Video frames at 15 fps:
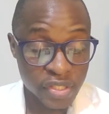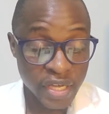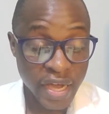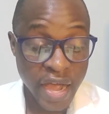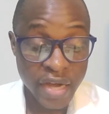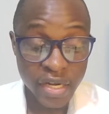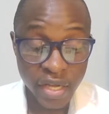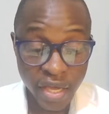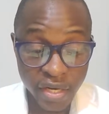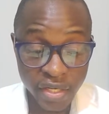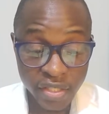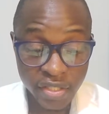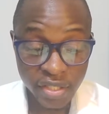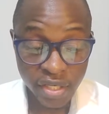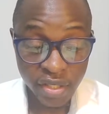the Ghana
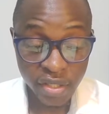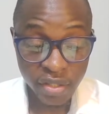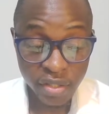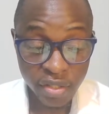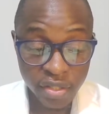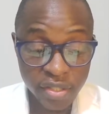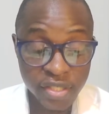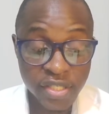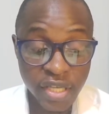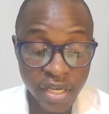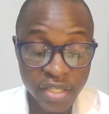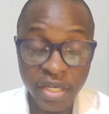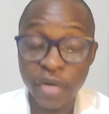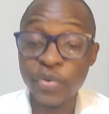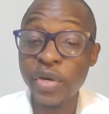Energy
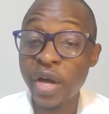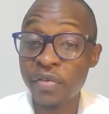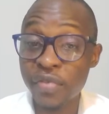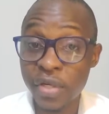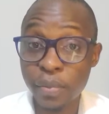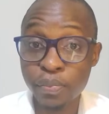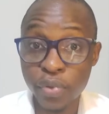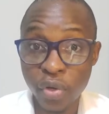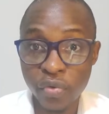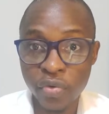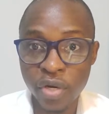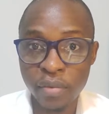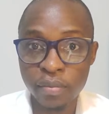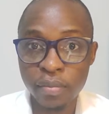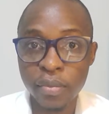Sector Recovery
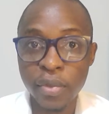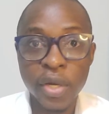Program.